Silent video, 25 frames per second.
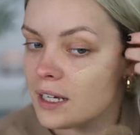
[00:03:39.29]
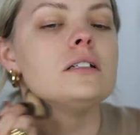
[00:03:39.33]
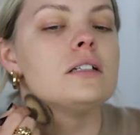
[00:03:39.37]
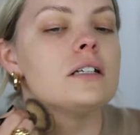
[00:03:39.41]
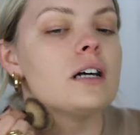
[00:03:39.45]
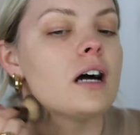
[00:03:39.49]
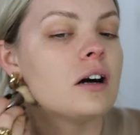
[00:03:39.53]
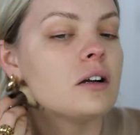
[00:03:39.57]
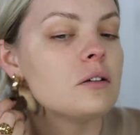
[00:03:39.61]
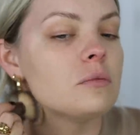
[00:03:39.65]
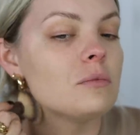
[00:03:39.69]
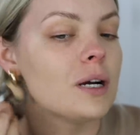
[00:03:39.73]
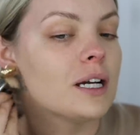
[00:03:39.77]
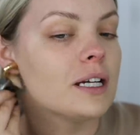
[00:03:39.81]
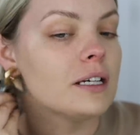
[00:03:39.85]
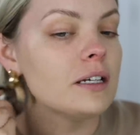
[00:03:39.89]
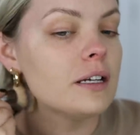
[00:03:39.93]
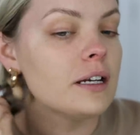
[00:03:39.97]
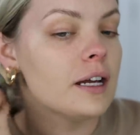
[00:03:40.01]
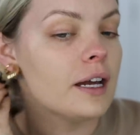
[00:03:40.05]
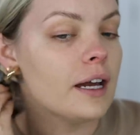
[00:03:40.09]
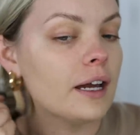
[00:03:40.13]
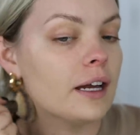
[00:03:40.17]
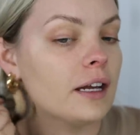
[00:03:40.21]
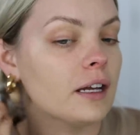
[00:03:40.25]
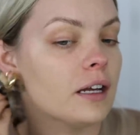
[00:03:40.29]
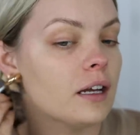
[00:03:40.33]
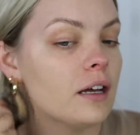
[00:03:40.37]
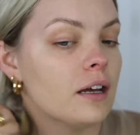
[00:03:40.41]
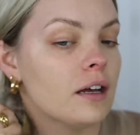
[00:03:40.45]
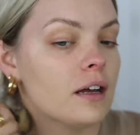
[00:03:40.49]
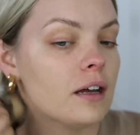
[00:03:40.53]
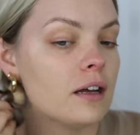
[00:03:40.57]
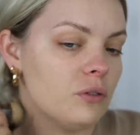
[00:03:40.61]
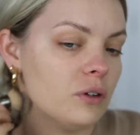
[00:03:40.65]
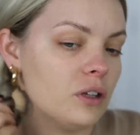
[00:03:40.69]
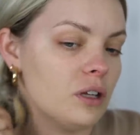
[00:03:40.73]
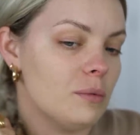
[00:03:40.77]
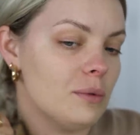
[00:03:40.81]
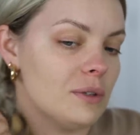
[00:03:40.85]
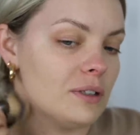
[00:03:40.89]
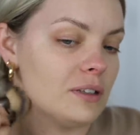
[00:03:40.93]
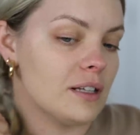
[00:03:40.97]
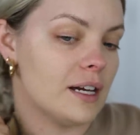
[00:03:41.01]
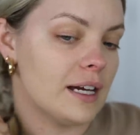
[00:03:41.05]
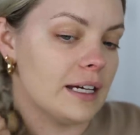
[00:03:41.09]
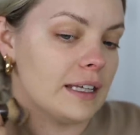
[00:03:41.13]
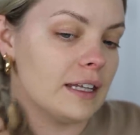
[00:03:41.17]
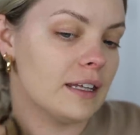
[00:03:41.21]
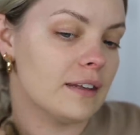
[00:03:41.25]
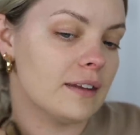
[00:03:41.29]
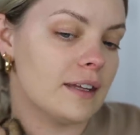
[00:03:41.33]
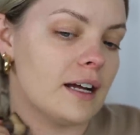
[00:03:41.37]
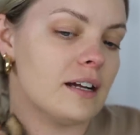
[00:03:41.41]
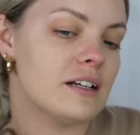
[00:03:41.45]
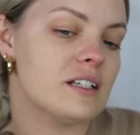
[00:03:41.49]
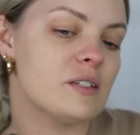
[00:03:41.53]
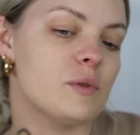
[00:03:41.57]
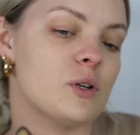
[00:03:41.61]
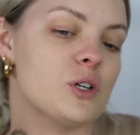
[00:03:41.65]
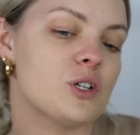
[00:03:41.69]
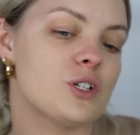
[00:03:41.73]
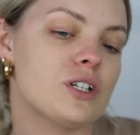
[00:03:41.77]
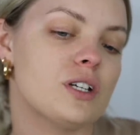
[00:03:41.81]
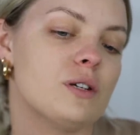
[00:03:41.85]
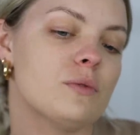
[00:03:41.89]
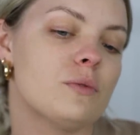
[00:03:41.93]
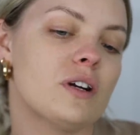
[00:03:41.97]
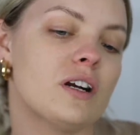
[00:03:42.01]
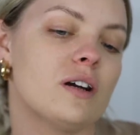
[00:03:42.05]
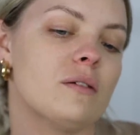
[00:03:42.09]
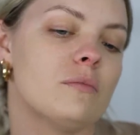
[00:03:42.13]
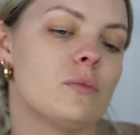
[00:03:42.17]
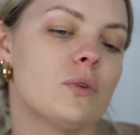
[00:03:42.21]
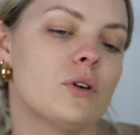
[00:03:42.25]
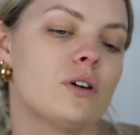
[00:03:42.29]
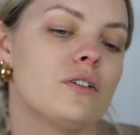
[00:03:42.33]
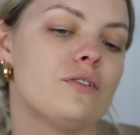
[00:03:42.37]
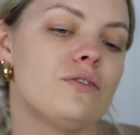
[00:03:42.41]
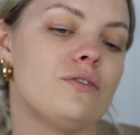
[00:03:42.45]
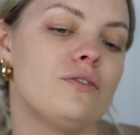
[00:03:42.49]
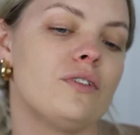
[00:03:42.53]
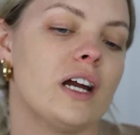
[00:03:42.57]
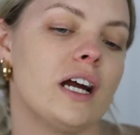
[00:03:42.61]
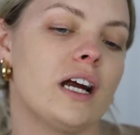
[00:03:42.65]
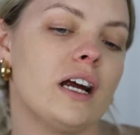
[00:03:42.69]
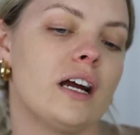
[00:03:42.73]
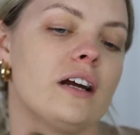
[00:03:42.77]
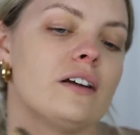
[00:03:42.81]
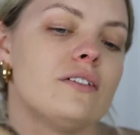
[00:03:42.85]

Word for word: Down my neck. Really been liking that, especially when I'm more fair.